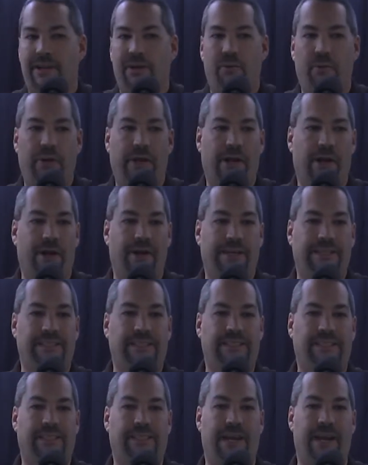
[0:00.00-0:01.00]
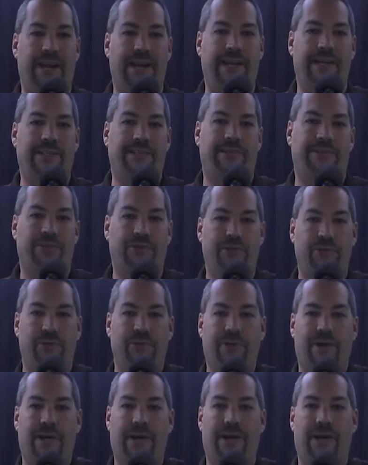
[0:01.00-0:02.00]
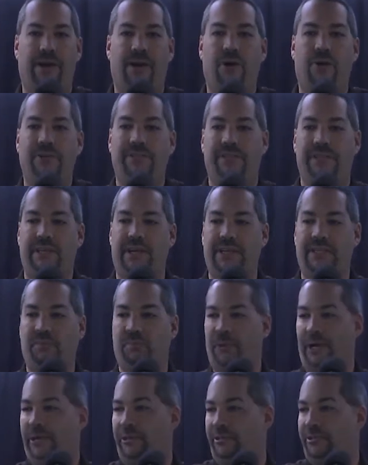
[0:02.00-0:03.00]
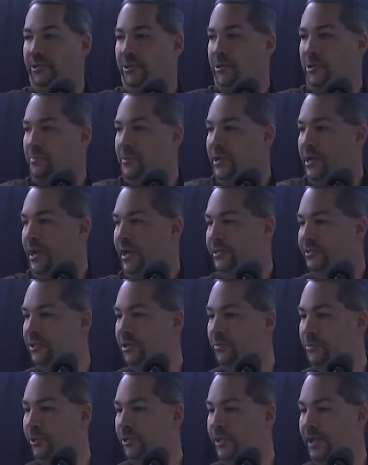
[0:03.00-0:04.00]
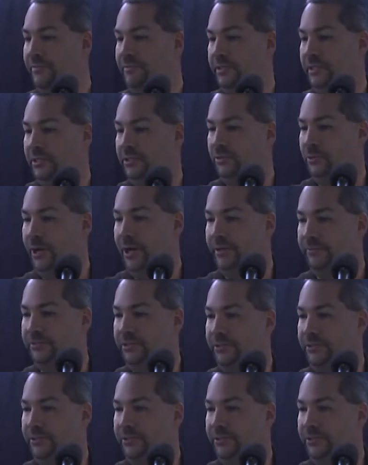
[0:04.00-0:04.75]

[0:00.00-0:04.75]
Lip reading: We are excited to host the Icebreaker Tournament October 11 to 12,